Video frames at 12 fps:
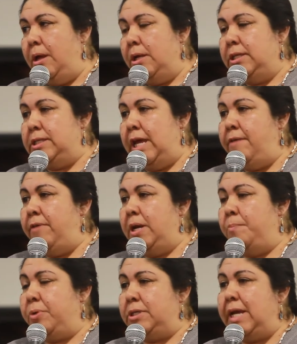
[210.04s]
saving
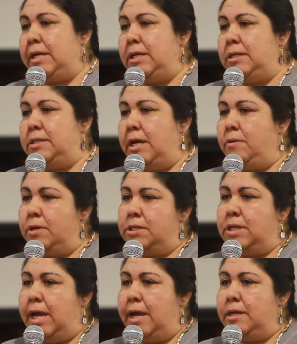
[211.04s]
and protecting sacred
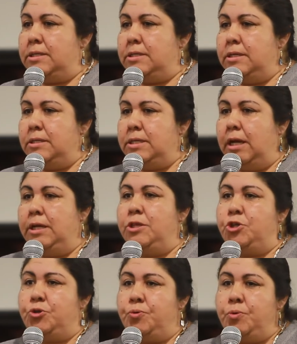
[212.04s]
sites, telling
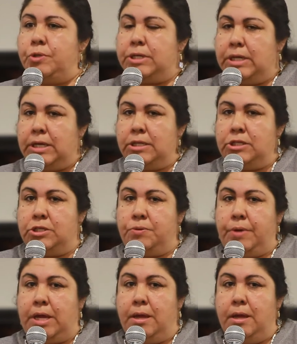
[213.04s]
the truth to
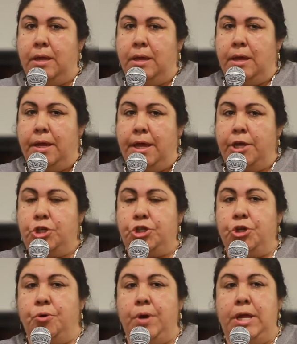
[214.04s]
history,
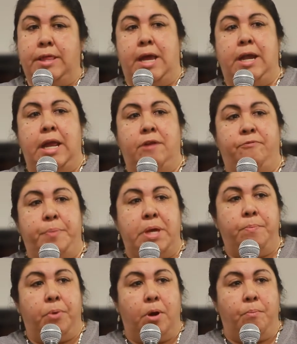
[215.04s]
ensuring that native
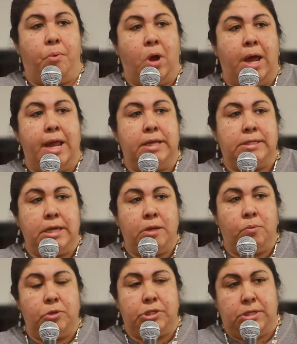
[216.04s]
people are brought as
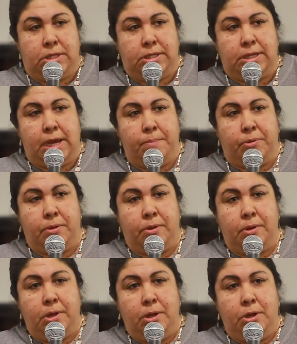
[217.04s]
equals to the table.
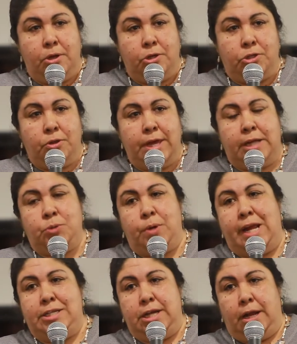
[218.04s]
So that's what
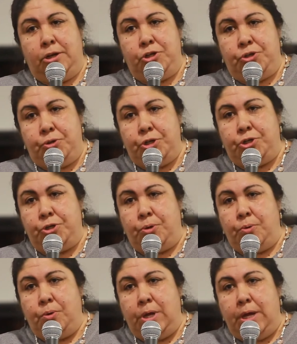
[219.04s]
I challenge you to
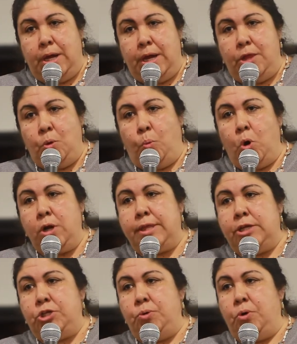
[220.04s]
do. And the work
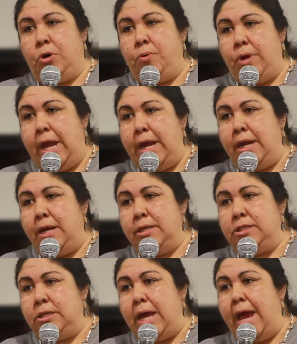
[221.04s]
that you are creating
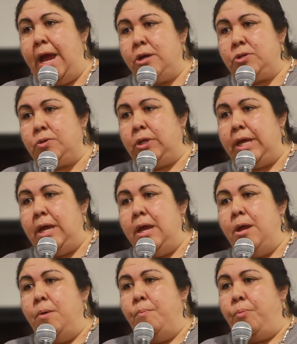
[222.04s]
is to actually
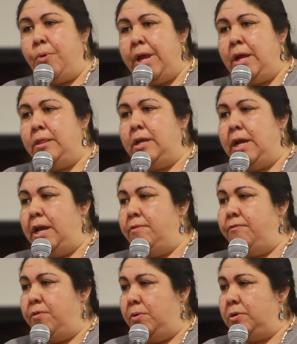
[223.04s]
bring the native
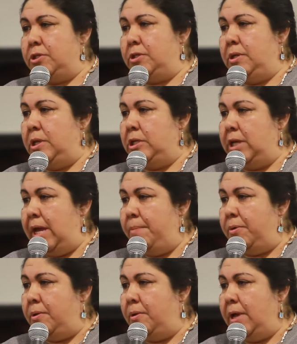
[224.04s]
folks to the
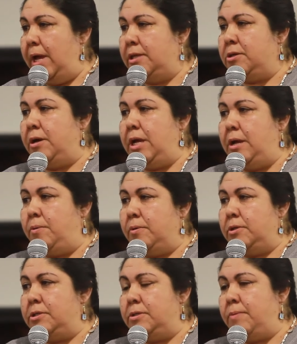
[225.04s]
table as our
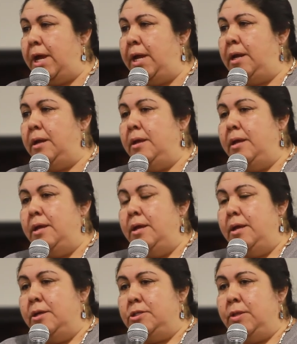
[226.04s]
equals, right?
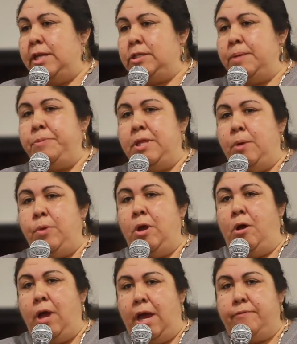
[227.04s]
So that's something that we
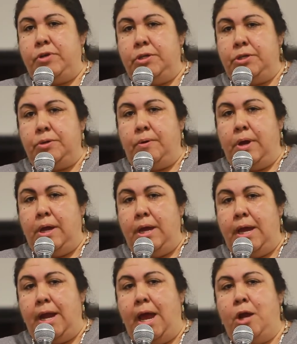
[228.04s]
all have to do.
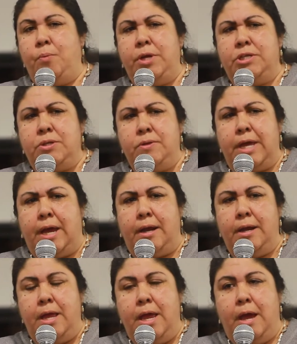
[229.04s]
And how do we do
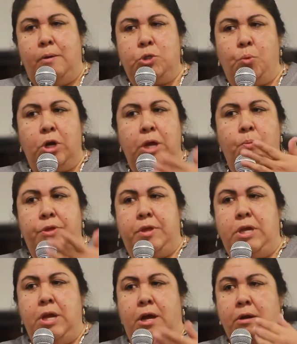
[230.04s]
that? I was working with
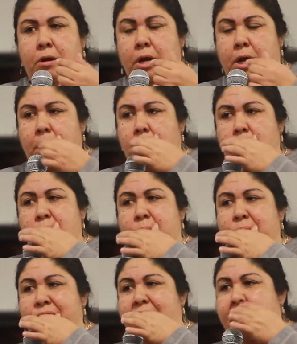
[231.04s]
a young
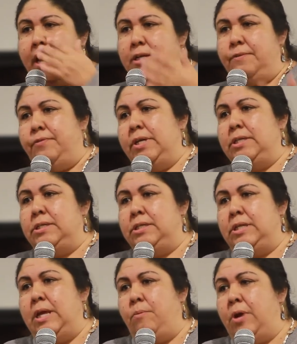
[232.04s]
group of
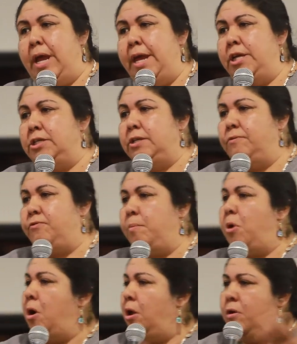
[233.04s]
activists that were Asian from
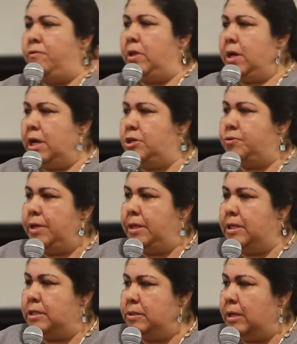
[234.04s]
all over the country
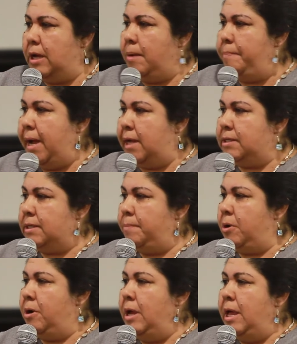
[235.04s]
this past
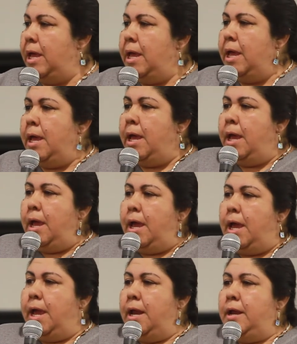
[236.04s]
summer.
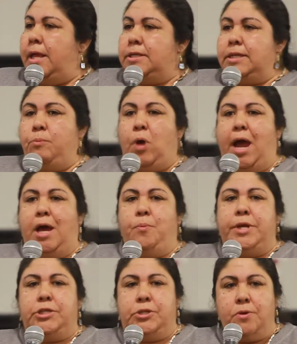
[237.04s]
And they said, well, how do
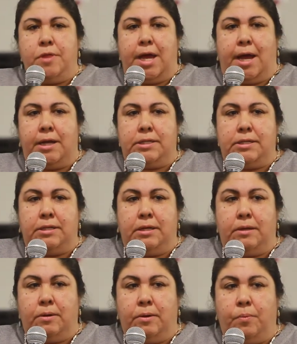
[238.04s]
we do that?
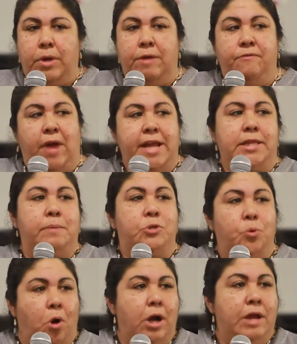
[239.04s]
We invite them to our